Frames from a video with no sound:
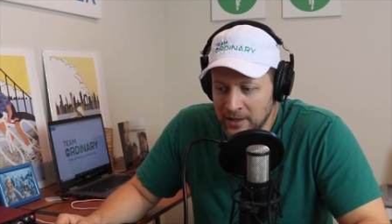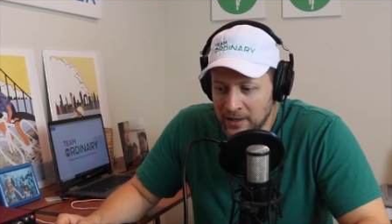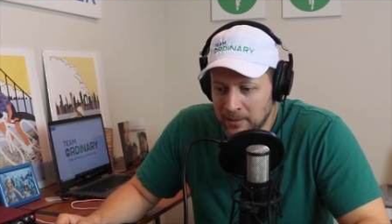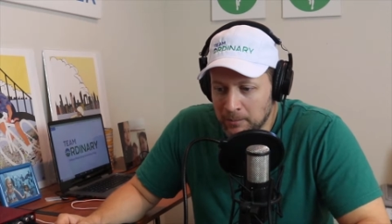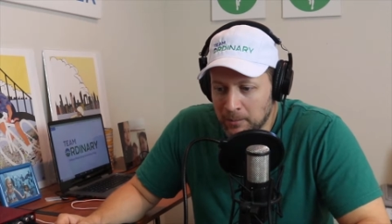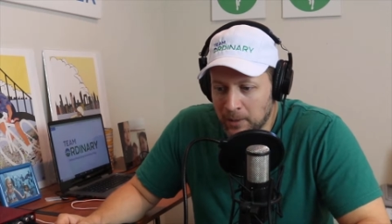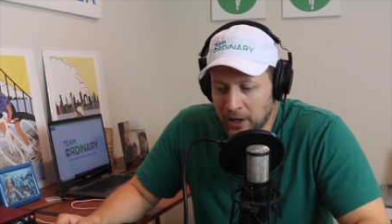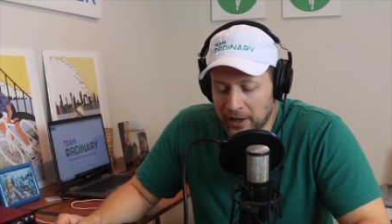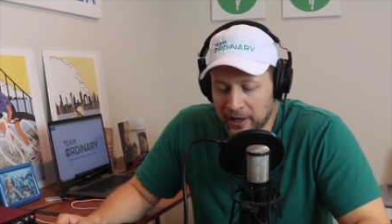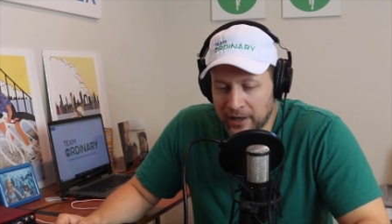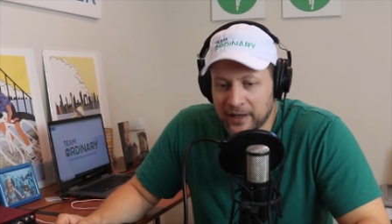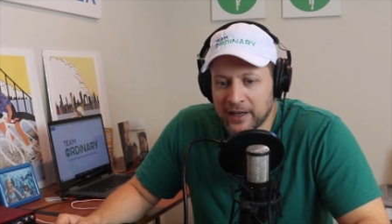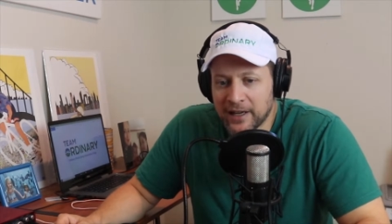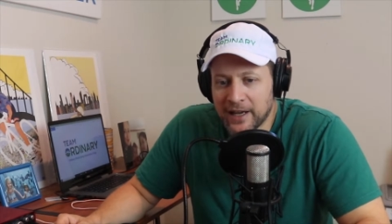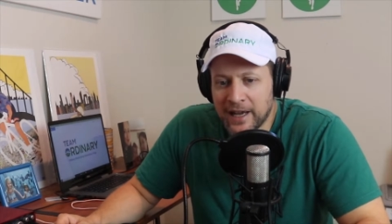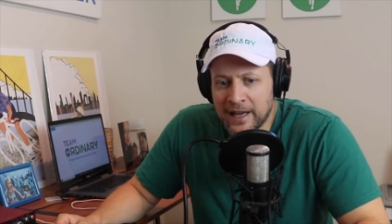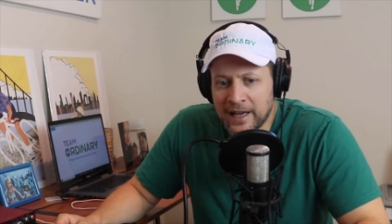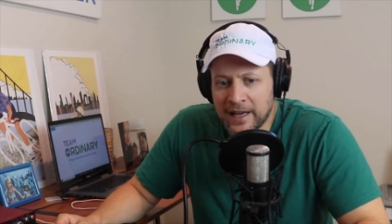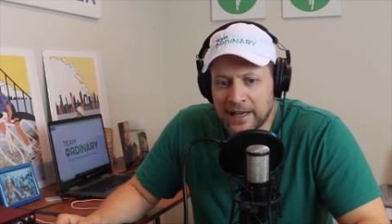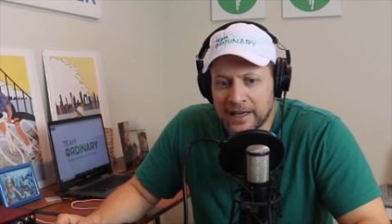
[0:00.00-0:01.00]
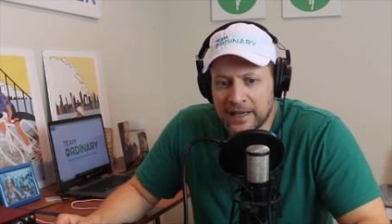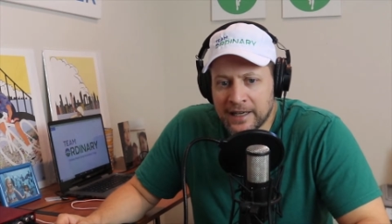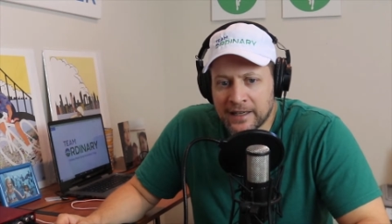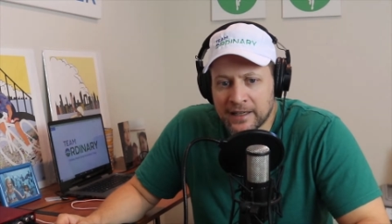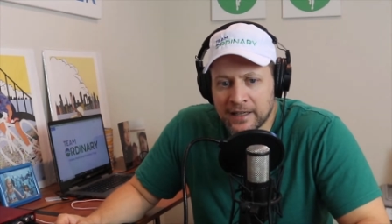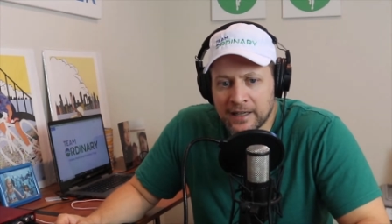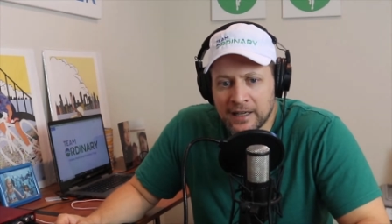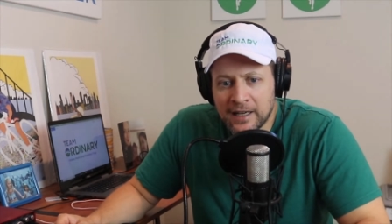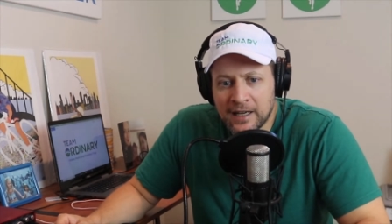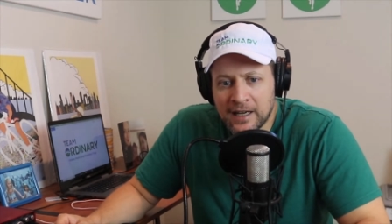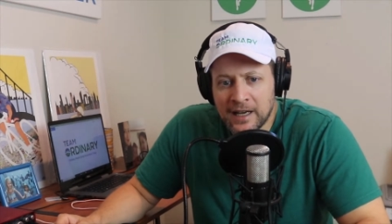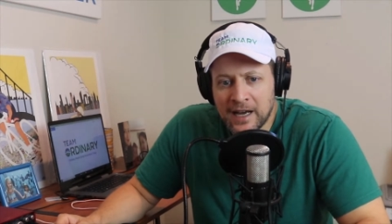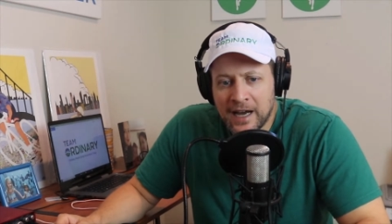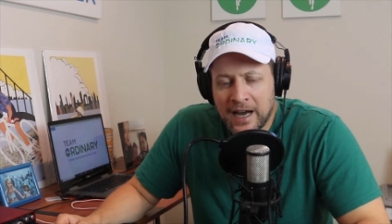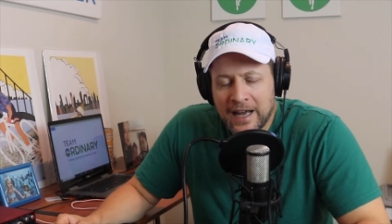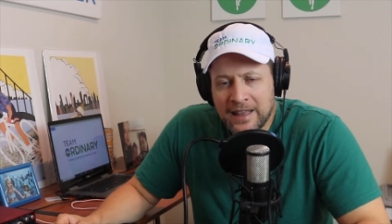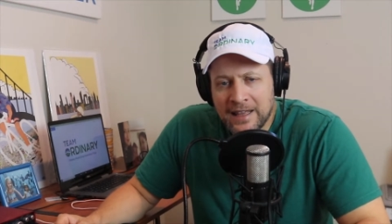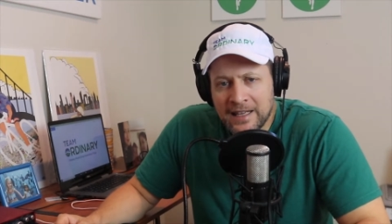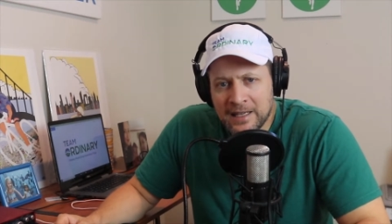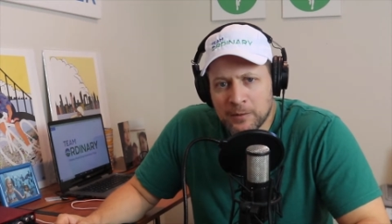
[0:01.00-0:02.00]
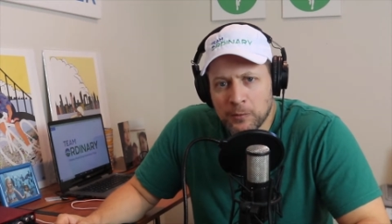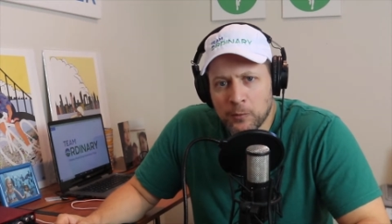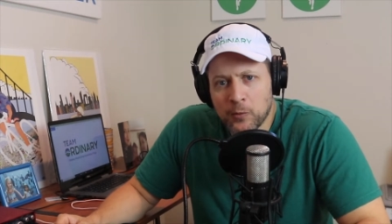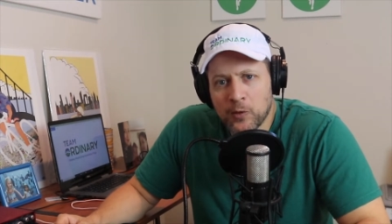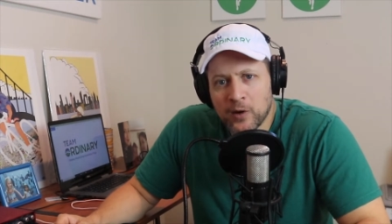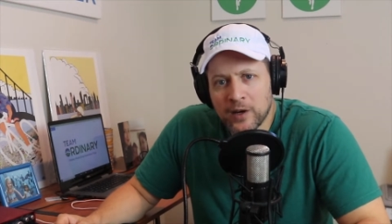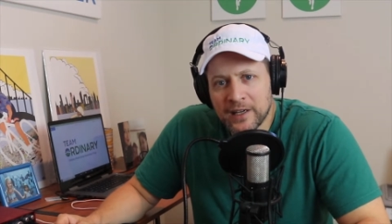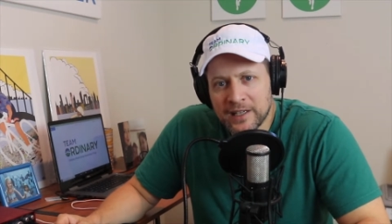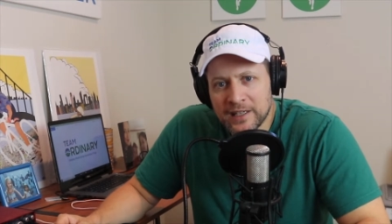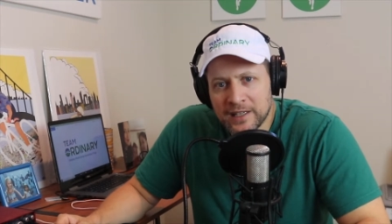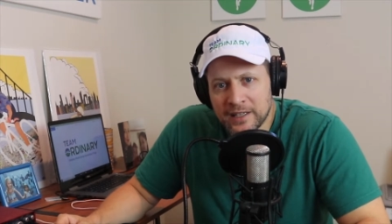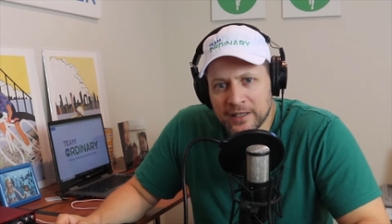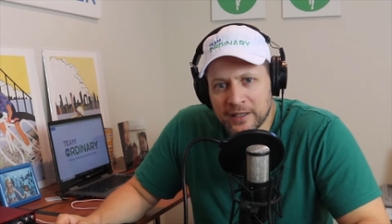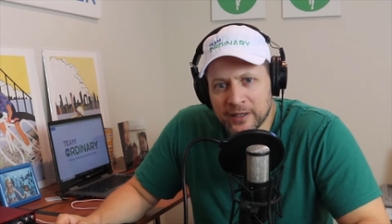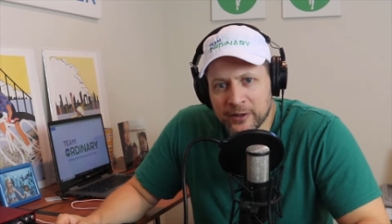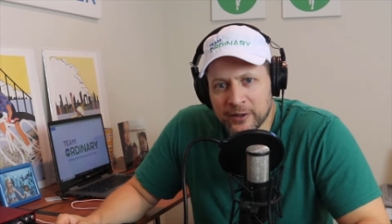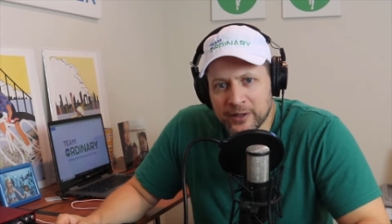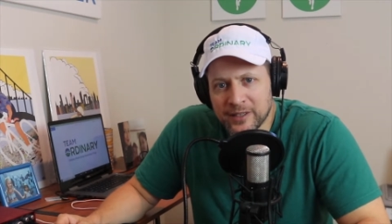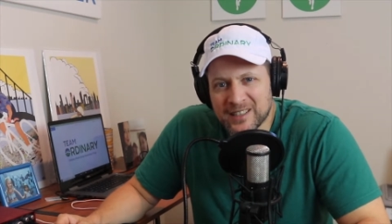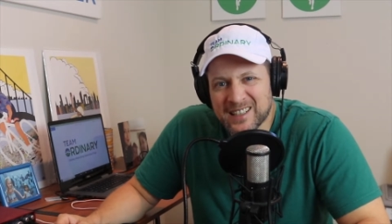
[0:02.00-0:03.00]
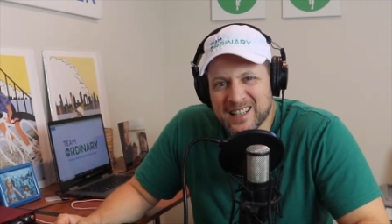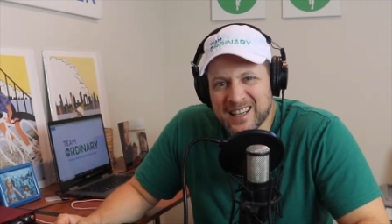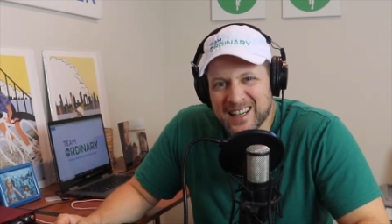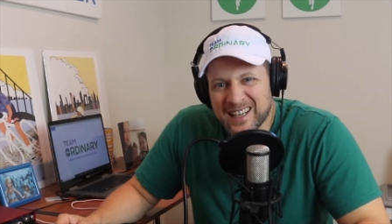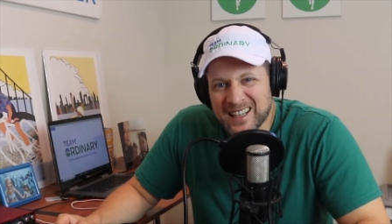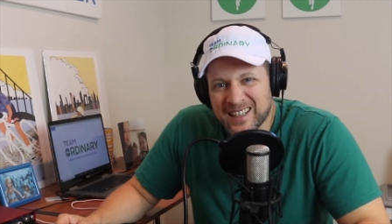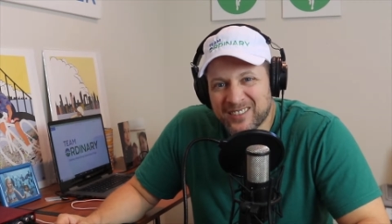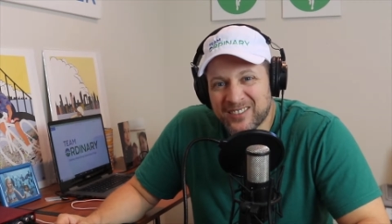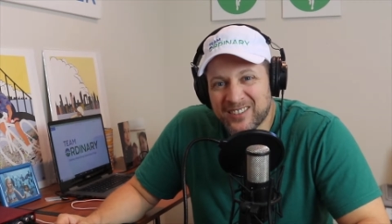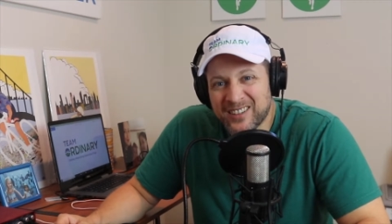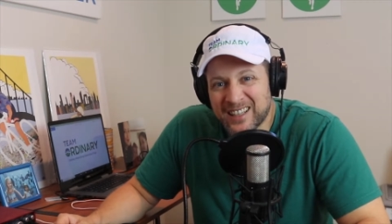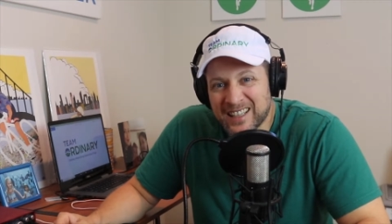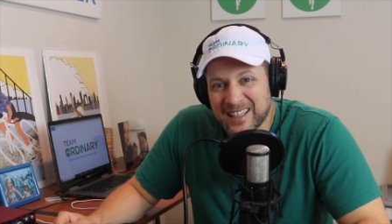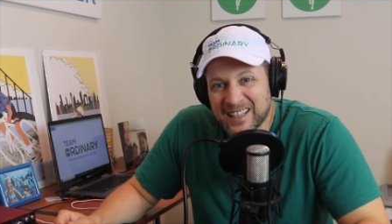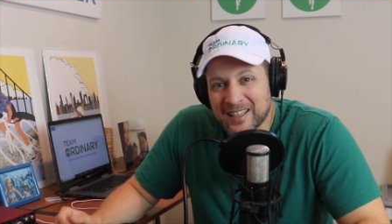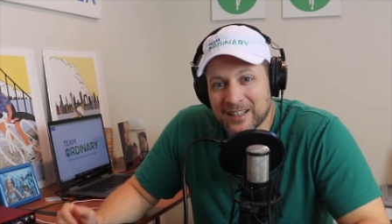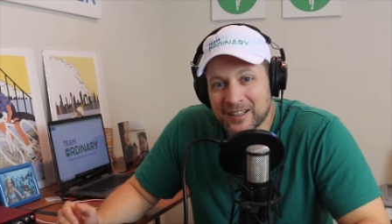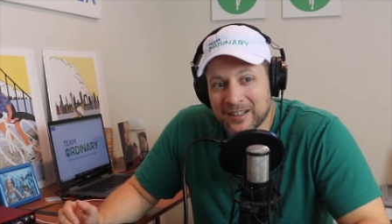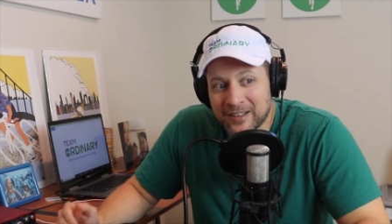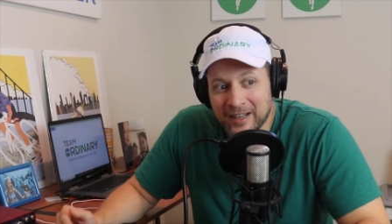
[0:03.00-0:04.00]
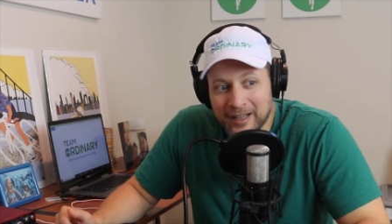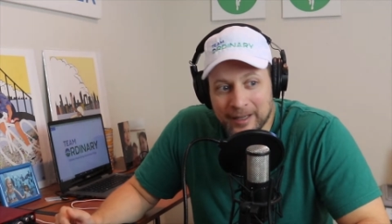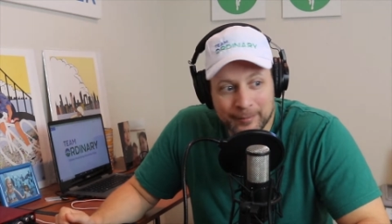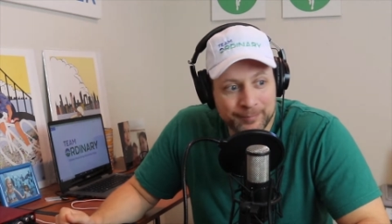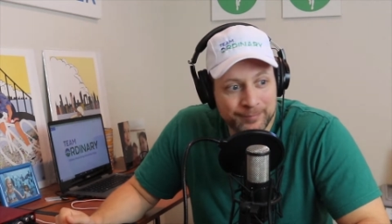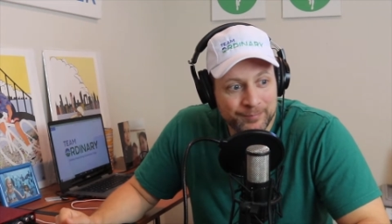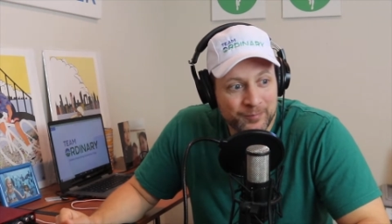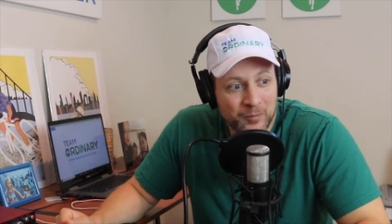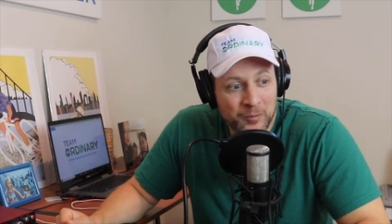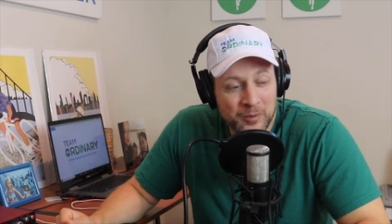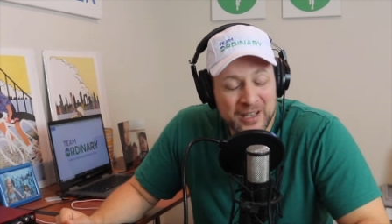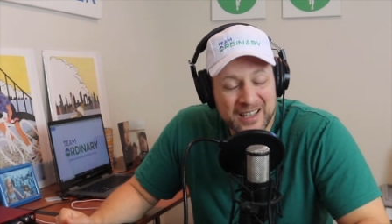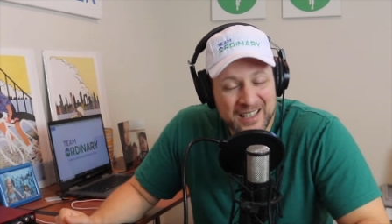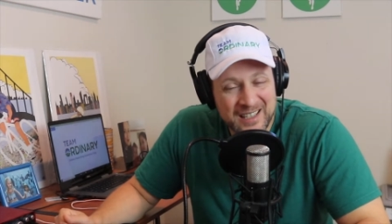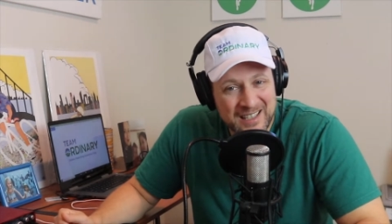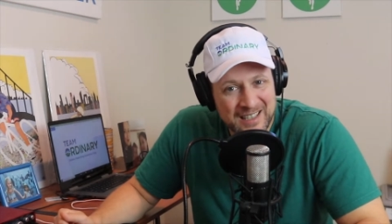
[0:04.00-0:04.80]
mark, and I think 1 year is kind of like, all right, we can